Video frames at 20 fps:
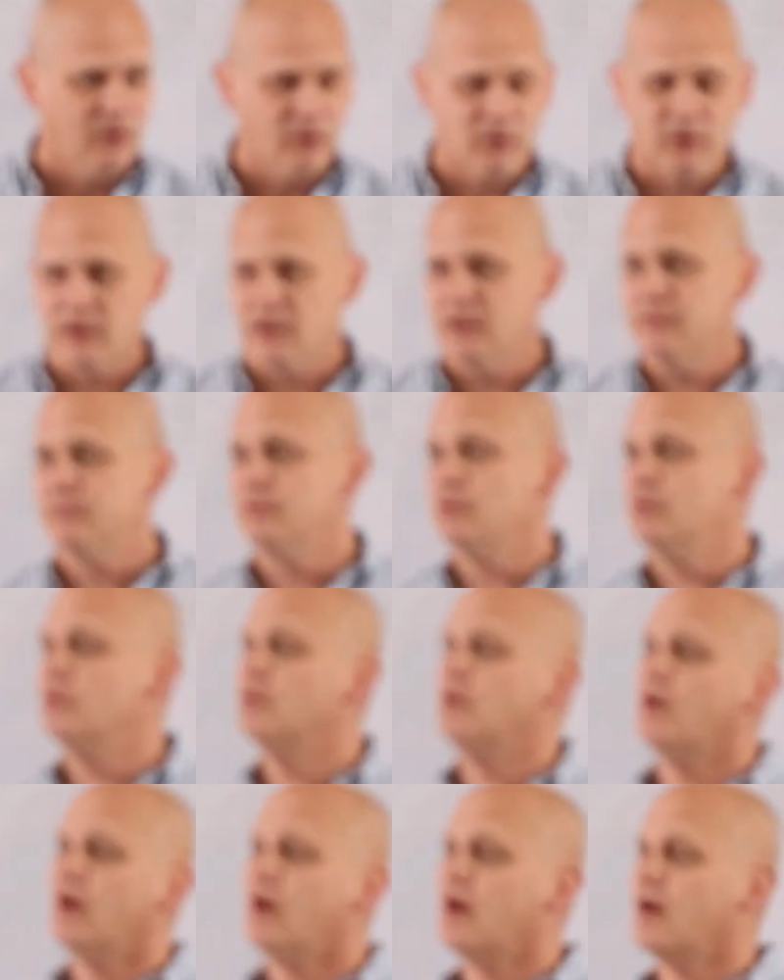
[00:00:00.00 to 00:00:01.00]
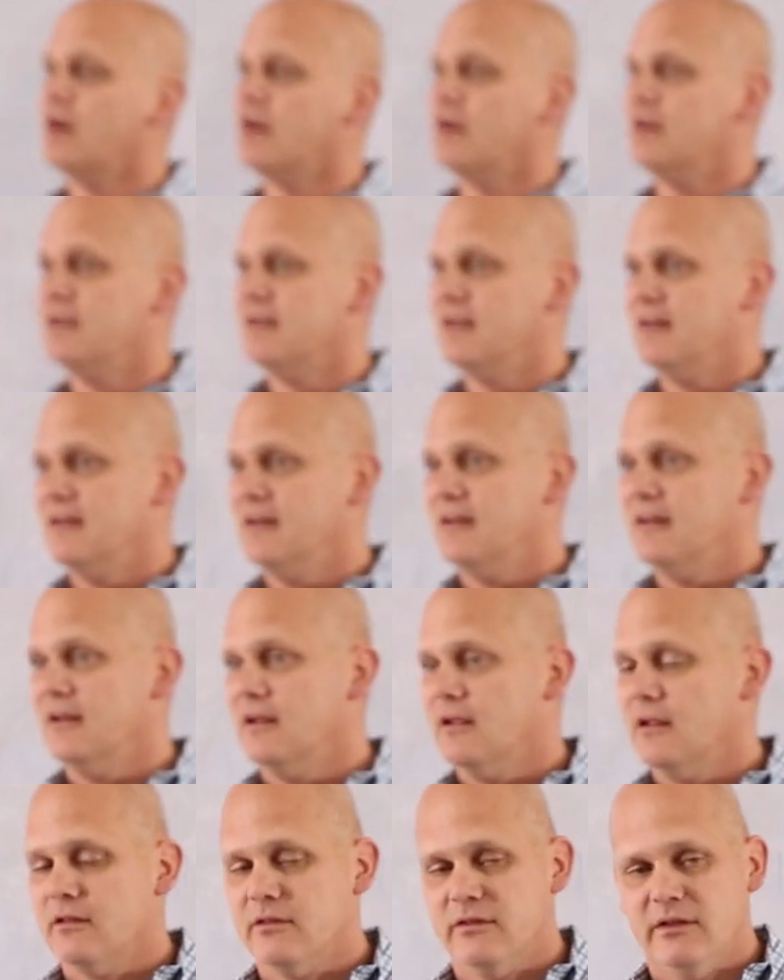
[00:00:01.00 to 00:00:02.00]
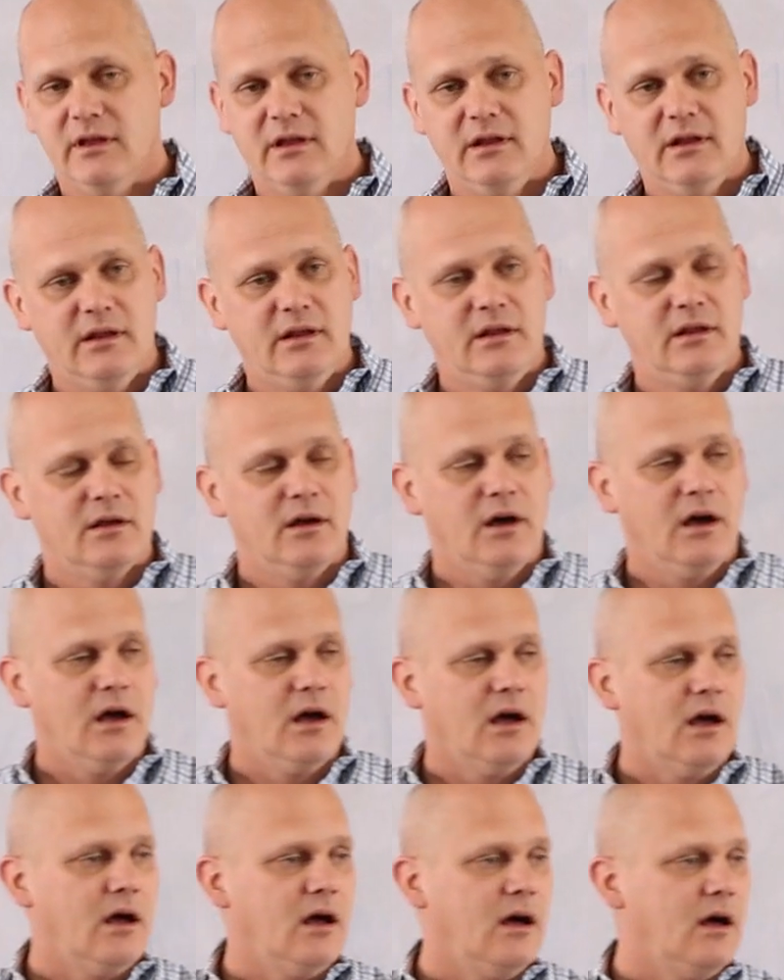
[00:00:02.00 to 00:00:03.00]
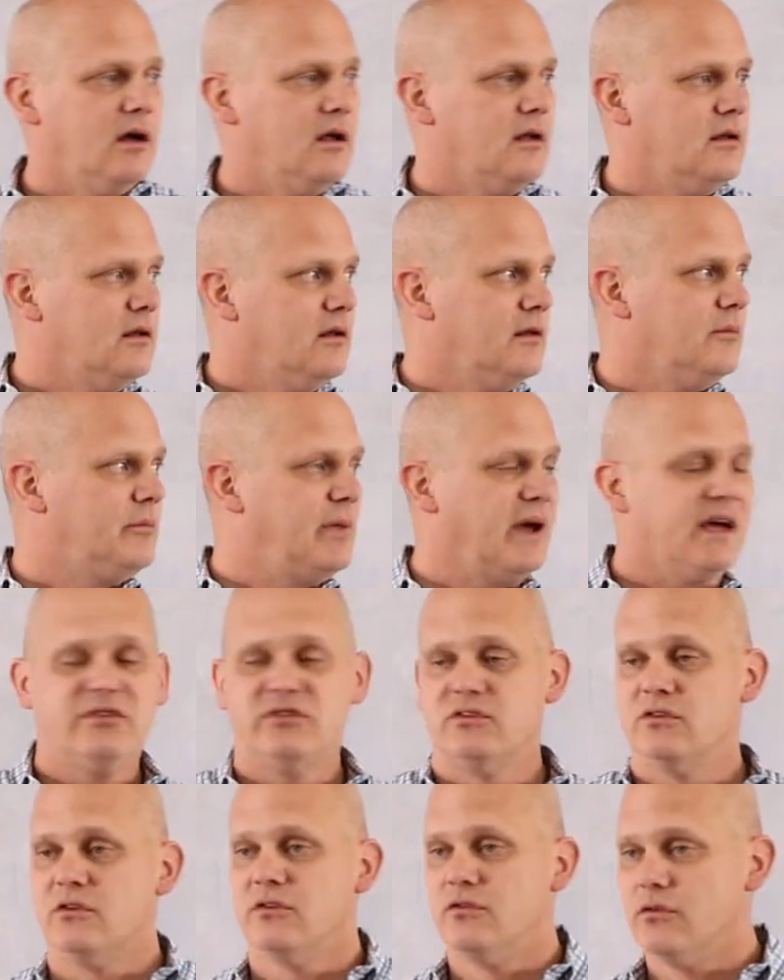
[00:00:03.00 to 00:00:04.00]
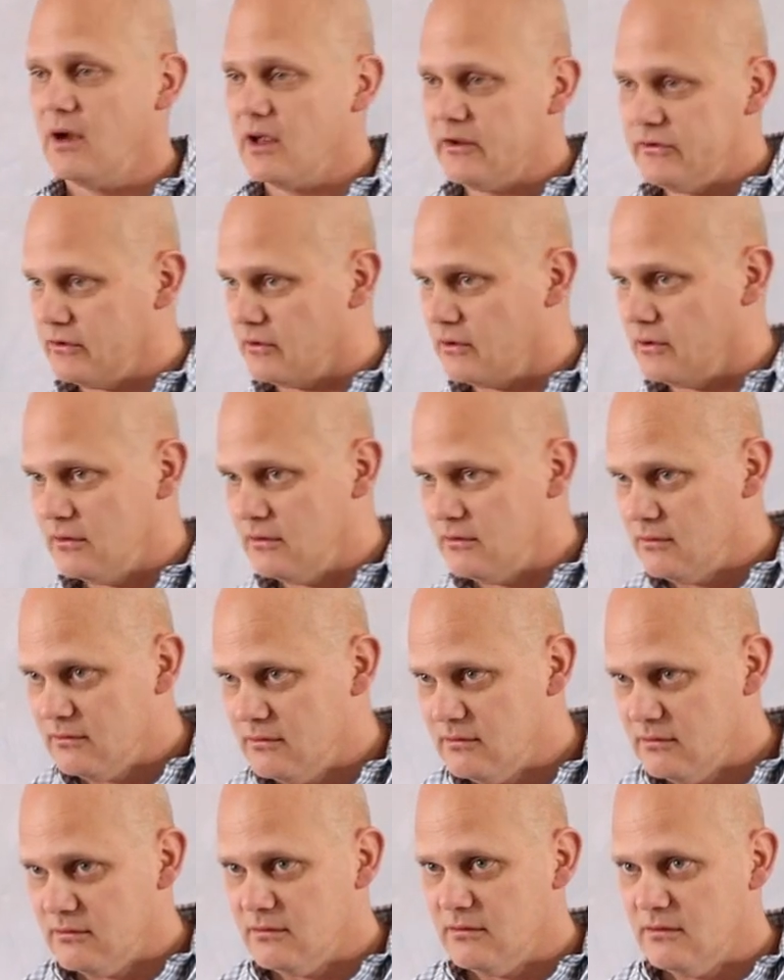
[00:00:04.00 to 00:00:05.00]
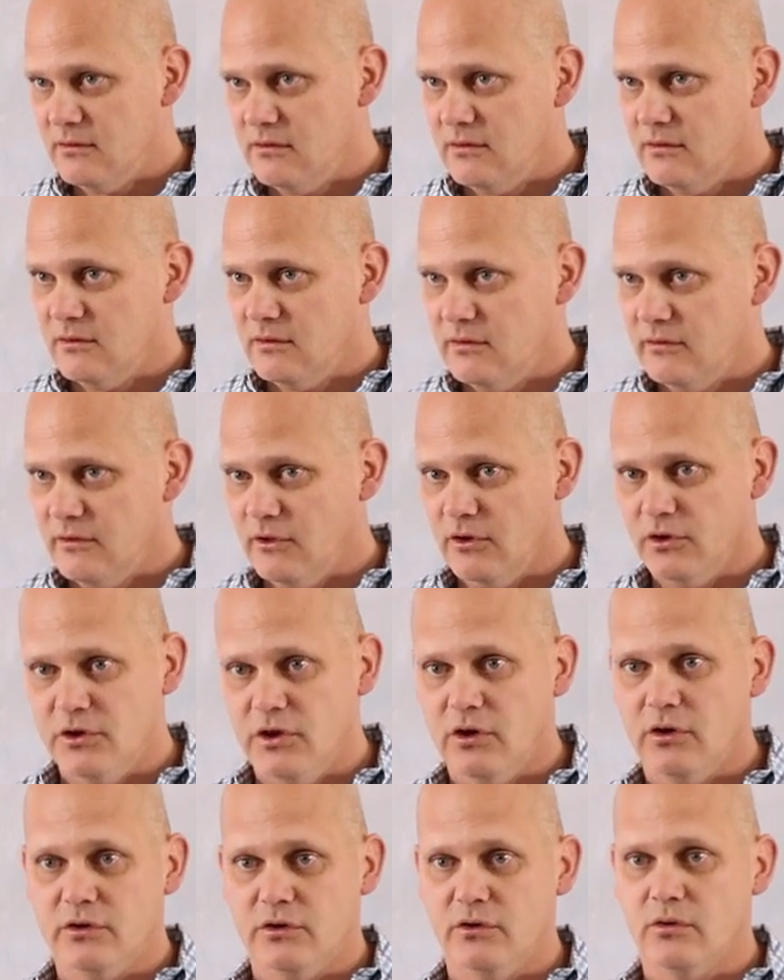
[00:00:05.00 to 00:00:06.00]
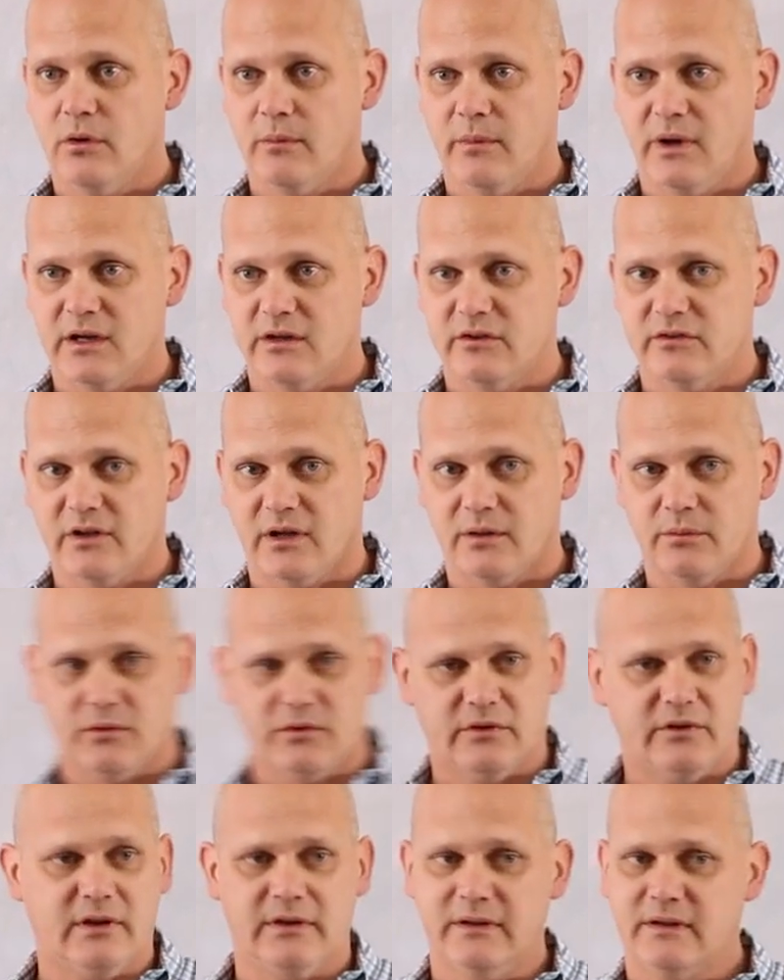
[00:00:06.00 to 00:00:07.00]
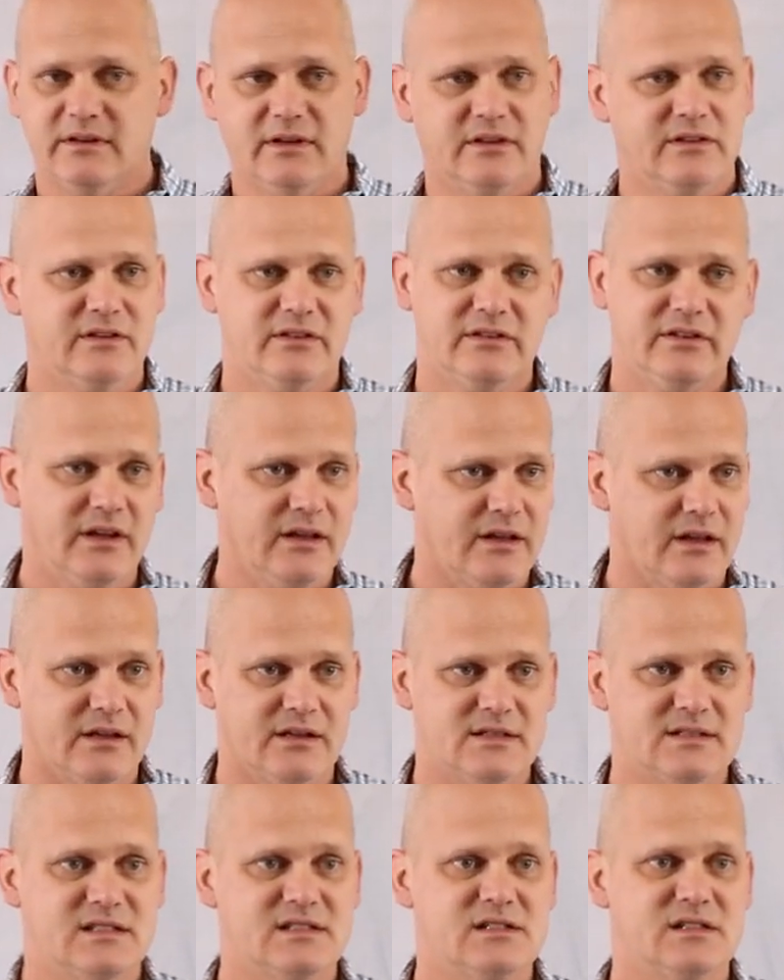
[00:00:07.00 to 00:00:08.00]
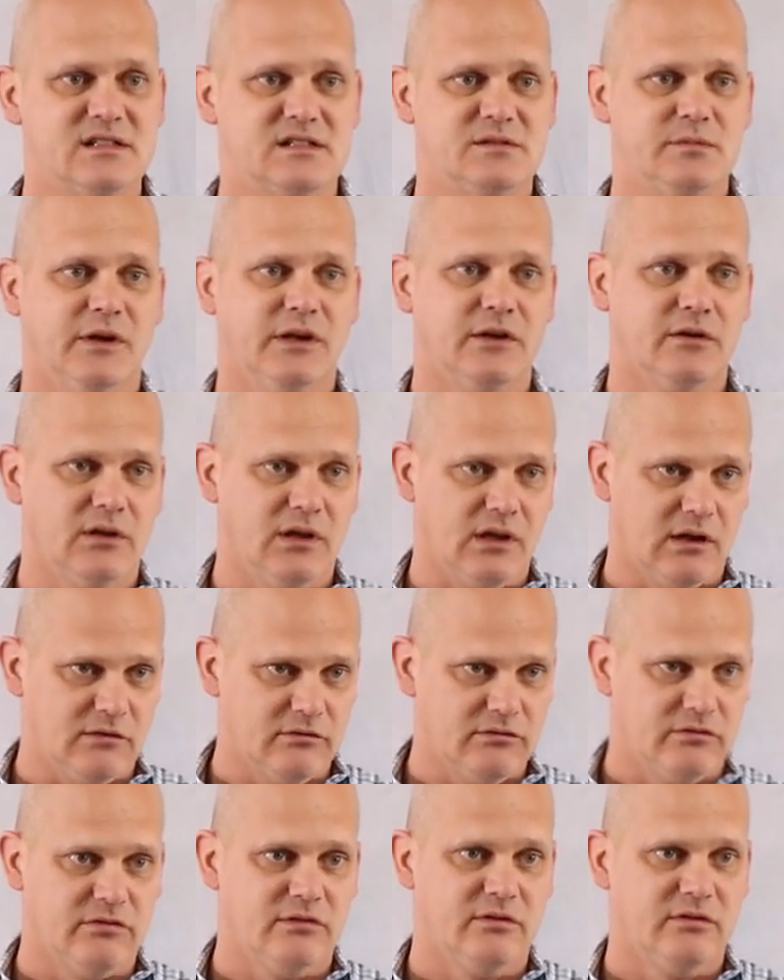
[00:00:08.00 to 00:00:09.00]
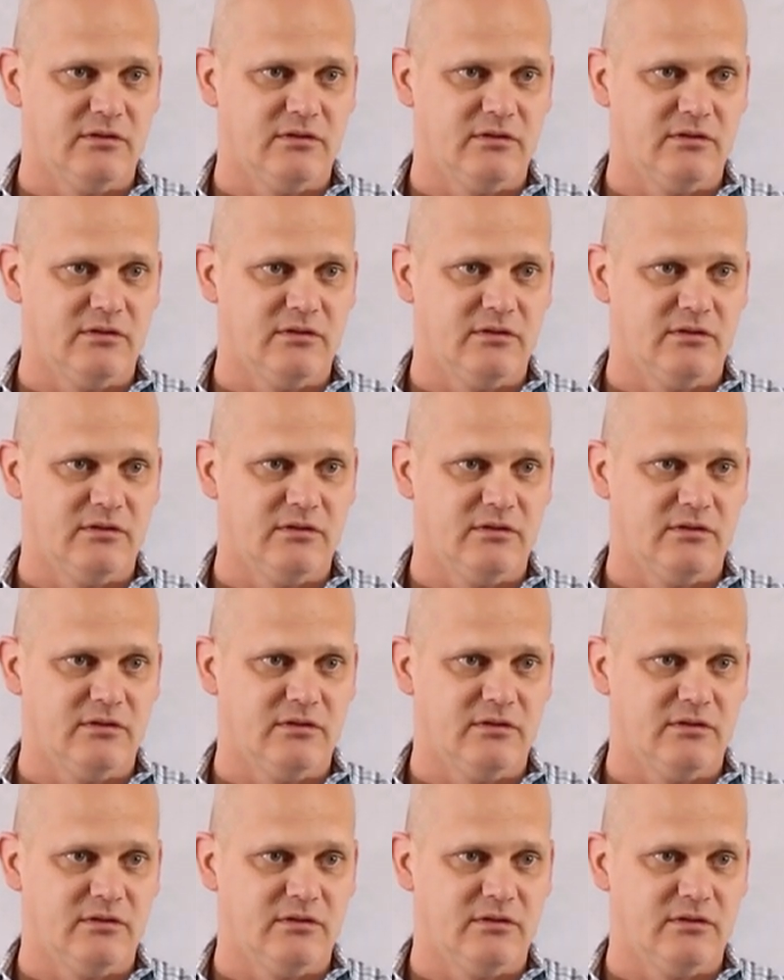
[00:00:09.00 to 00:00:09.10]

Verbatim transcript: Or if you are the uh, best dresser, they'll know you are my disciple. It doesn't say that. It says it's by your love,